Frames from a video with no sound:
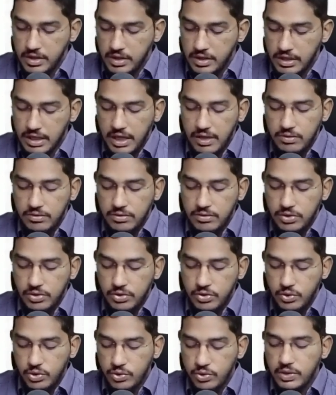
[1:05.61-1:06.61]
Now,
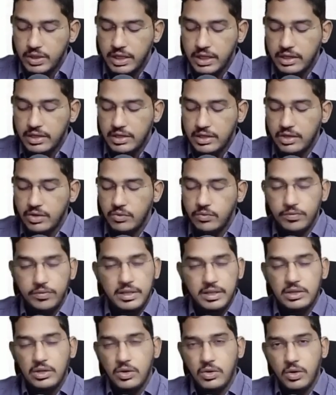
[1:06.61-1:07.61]
do you think
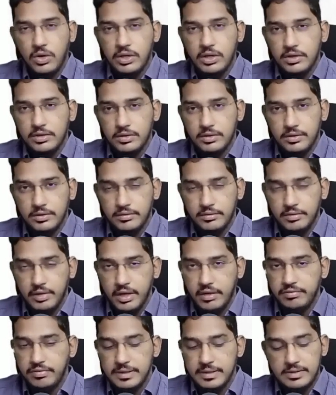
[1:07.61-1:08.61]
when the auditor
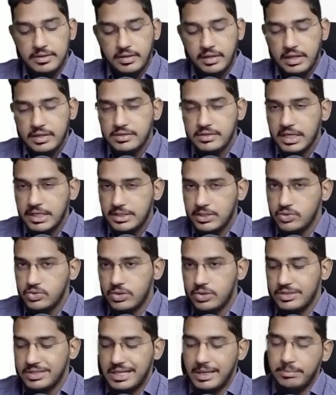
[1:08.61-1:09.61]
verifies the transactions
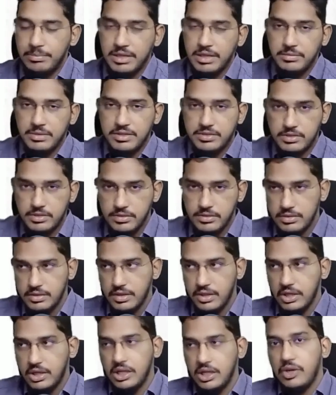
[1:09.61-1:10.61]
on sampling basis,
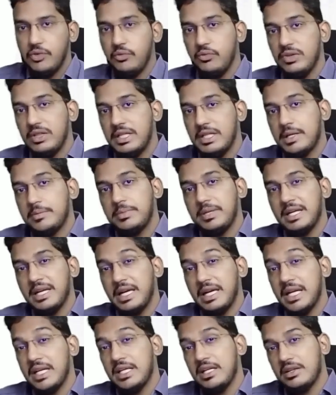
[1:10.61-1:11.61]
will there be
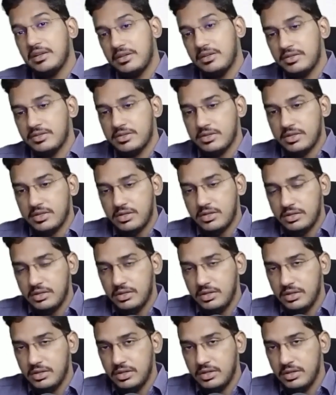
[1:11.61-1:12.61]
any risk
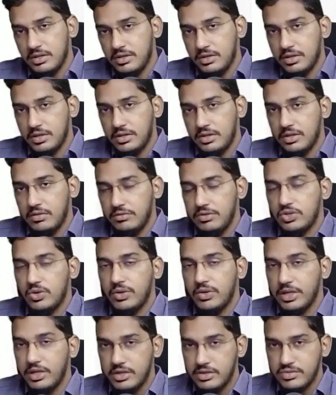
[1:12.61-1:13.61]
which
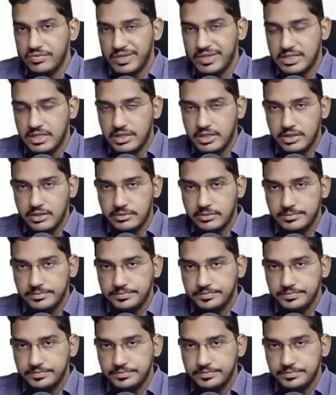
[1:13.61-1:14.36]
auditor is facing here?